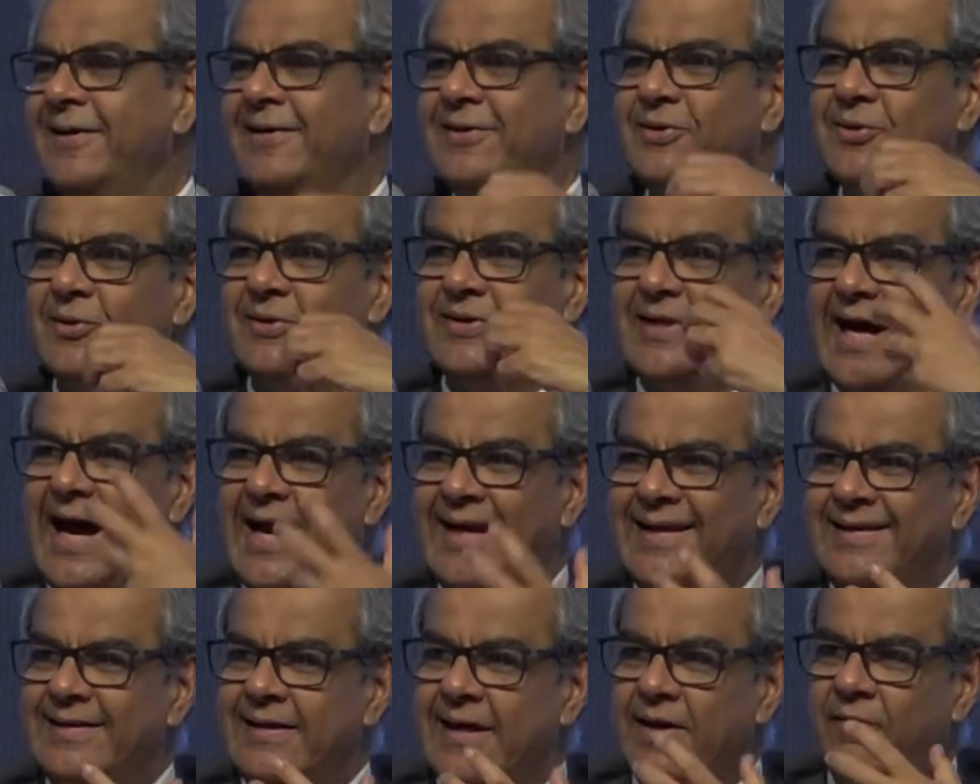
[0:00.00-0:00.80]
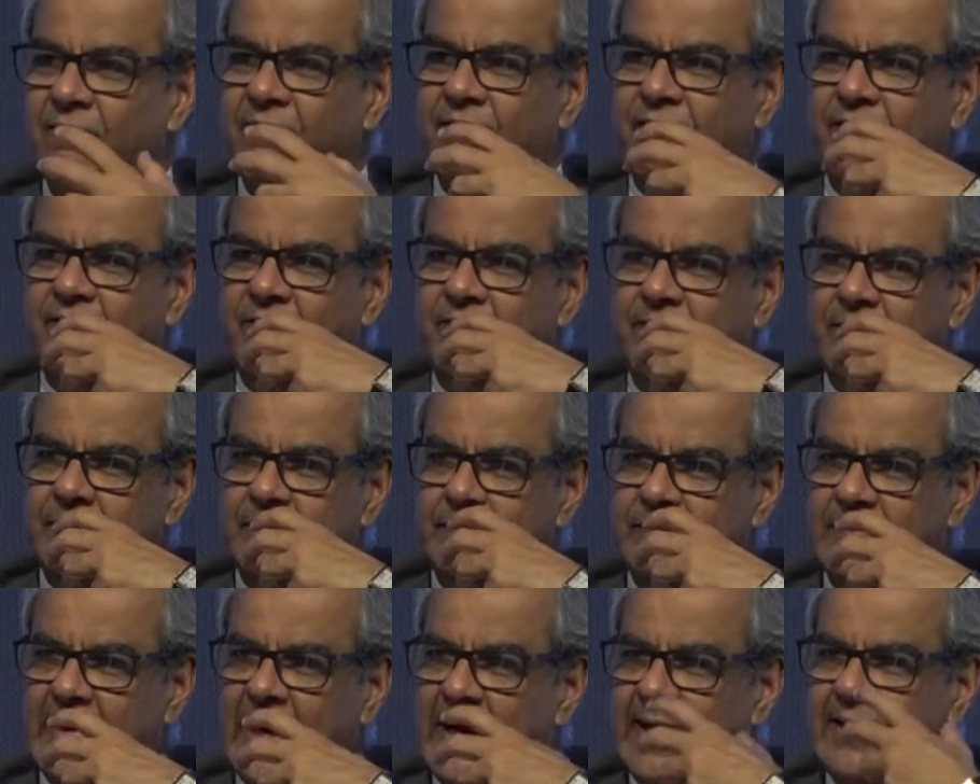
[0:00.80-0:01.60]
So that is
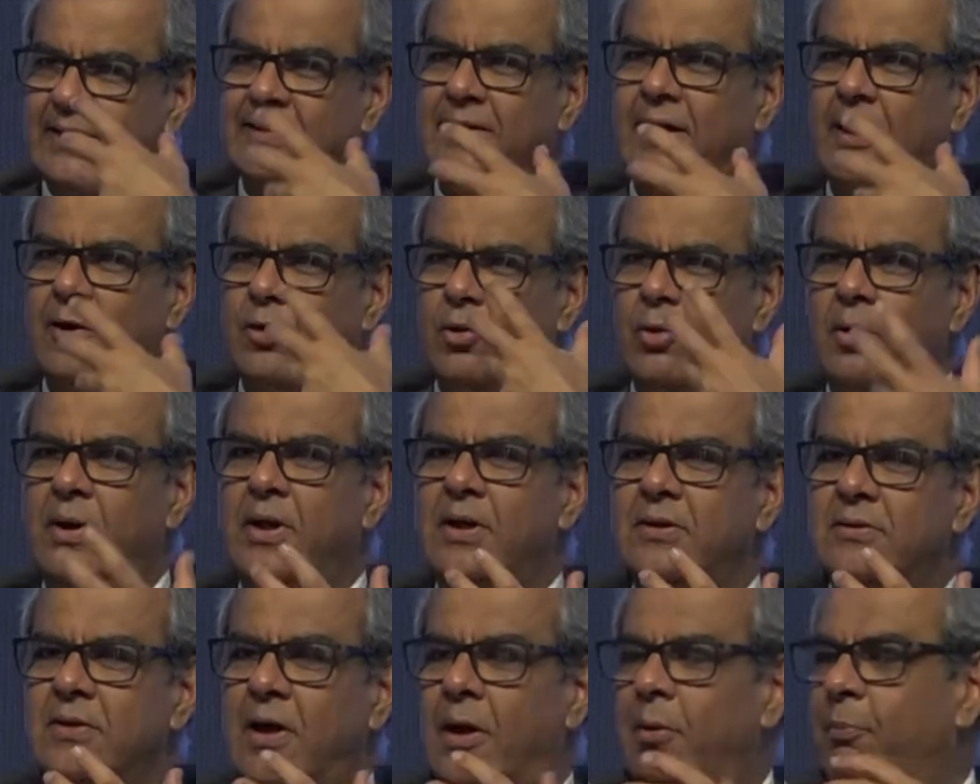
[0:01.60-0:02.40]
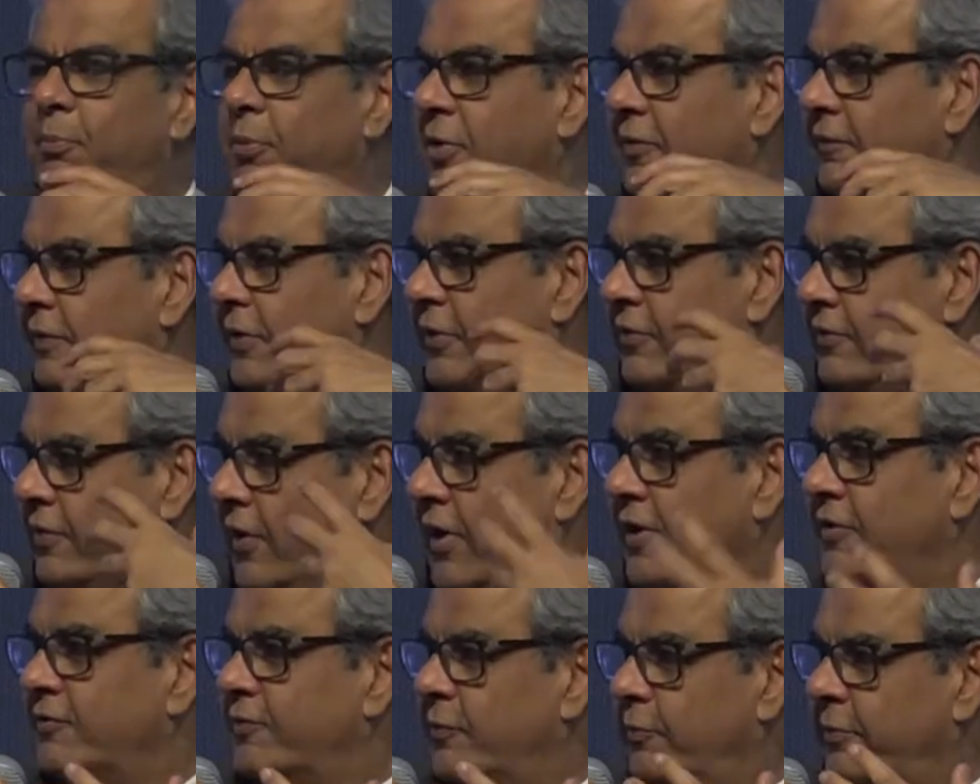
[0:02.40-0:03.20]
a good example of a
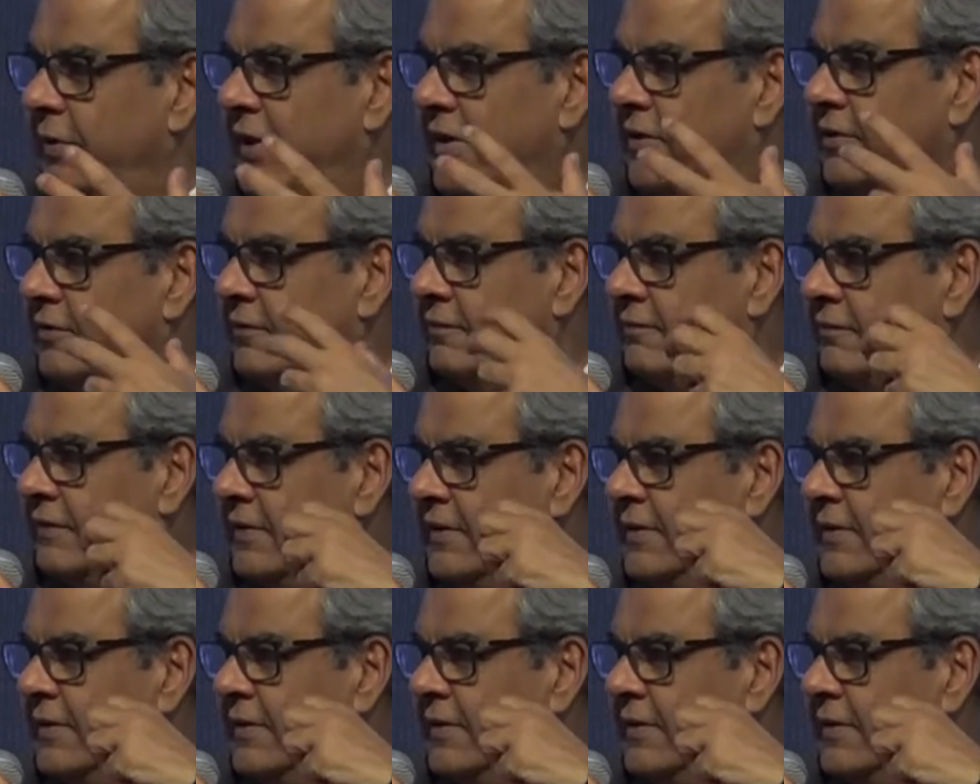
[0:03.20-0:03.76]
transformative,